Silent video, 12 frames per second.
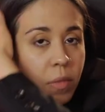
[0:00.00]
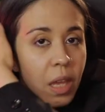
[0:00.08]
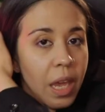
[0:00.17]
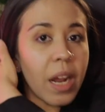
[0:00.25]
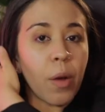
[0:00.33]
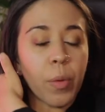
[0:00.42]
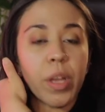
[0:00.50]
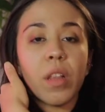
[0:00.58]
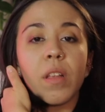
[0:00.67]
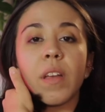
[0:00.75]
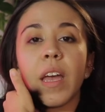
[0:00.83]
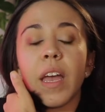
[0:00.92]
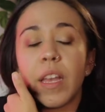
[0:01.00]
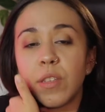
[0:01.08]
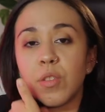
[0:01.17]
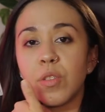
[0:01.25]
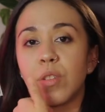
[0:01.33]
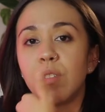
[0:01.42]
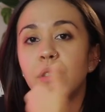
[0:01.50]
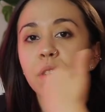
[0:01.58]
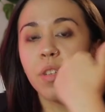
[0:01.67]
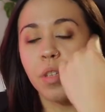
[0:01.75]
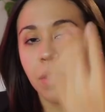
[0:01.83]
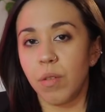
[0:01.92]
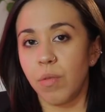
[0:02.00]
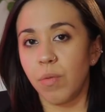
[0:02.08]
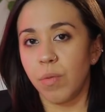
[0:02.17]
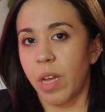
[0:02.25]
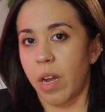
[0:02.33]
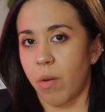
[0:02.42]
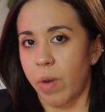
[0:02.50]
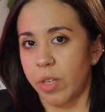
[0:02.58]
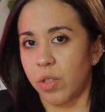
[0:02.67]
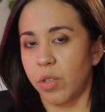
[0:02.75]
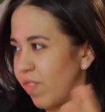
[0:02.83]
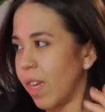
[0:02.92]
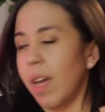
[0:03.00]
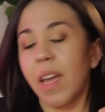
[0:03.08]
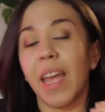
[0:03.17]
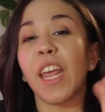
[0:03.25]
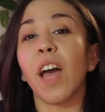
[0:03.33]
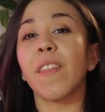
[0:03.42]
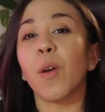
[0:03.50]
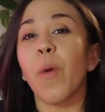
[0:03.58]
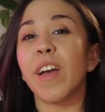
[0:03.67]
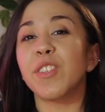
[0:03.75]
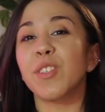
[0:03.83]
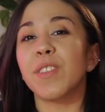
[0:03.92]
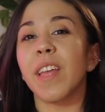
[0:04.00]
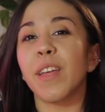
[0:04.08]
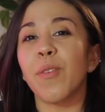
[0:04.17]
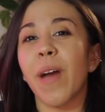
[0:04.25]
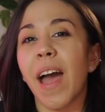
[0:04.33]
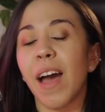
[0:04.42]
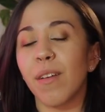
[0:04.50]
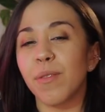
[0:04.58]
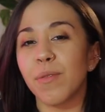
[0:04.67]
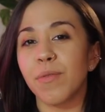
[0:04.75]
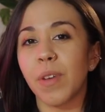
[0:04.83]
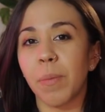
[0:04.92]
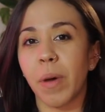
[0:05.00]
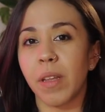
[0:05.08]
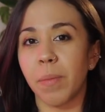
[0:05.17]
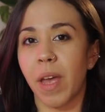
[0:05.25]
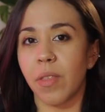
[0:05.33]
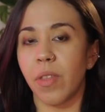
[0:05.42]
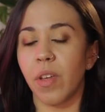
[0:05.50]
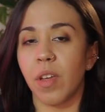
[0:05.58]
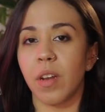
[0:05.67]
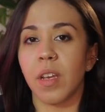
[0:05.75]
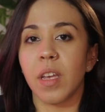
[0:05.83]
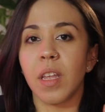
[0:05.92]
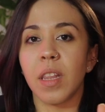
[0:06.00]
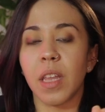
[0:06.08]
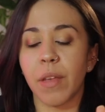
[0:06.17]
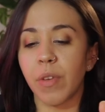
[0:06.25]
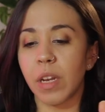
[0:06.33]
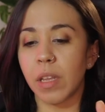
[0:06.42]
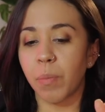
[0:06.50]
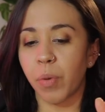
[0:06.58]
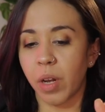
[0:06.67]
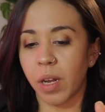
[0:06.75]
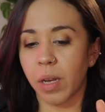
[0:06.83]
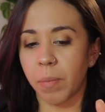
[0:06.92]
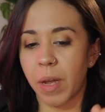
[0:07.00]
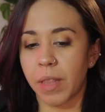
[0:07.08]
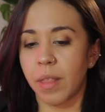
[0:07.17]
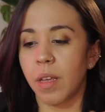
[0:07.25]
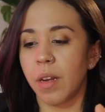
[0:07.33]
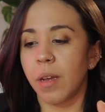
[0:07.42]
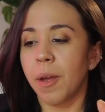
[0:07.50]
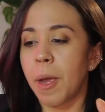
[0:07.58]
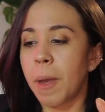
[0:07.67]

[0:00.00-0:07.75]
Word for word: and i will answer you that question any other question that you have about the method, the infinite product method,